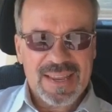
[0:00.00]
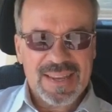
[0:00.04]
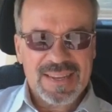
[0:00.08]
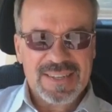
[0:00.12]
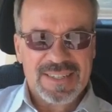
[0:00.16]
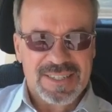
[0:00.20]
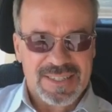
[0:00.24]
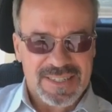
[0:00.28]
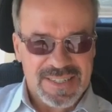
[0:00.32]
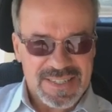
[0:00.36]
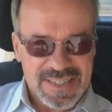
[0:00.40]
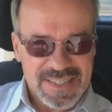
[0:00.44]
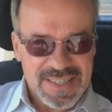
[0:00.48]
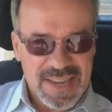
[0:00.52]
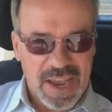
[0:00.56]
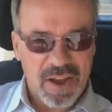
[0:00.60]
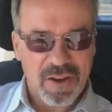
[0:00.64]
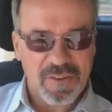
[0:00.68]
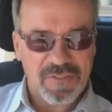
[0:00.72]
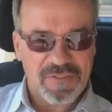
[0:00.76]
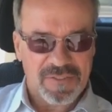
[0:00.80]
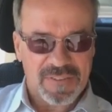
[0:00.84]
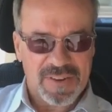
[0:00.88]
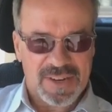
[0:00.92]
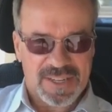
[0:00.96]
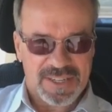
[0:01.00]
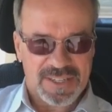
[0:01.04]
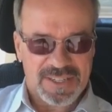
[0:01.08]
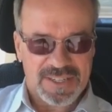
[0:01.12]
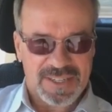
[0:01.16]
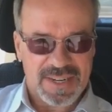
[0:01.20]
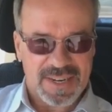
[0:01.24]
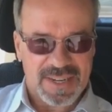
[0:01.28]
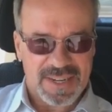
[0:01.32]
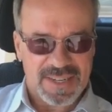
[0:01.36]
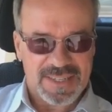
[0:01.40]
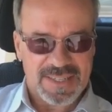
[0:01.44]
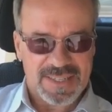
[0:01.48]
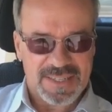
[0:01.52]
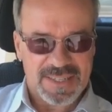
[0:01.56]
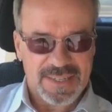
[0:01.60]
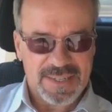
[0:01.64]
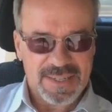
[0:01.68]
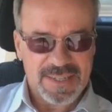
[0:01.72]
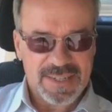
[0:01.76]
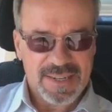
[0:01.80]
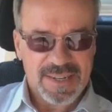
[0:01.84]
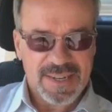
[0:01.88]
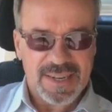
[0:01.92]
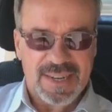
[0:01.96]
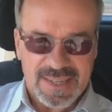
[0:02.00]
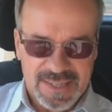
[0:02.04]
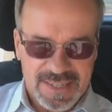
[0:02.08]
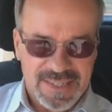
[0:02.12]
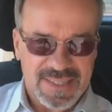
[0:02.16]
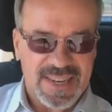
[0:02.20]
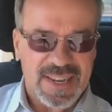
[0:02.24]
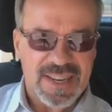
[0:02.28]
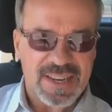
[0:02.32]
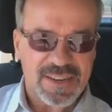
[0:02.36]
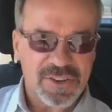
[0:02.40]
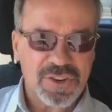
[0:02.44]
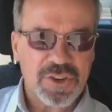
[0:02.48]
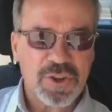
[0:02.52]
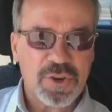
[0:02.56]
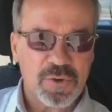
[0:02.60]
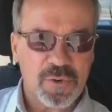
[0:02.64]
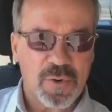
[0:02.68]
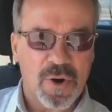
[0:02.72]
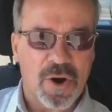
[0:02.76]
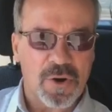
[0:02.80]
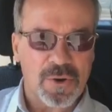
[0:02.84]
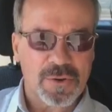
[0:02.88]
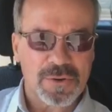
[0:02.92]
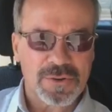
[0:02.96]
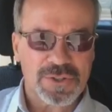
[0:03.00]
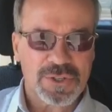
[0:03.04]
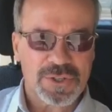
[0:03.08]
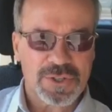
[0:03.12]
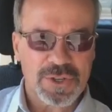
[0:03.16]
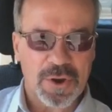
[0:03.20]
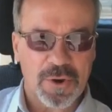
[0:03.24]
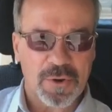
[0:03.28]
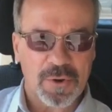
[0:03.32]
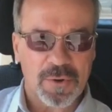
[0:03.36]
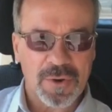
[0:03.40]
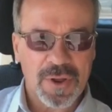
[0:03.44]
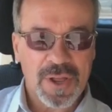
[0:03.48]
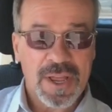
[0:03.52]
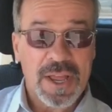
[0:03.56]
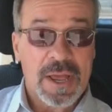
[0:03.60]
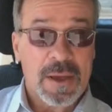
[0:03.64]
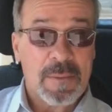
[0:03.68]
selflessness is in you also,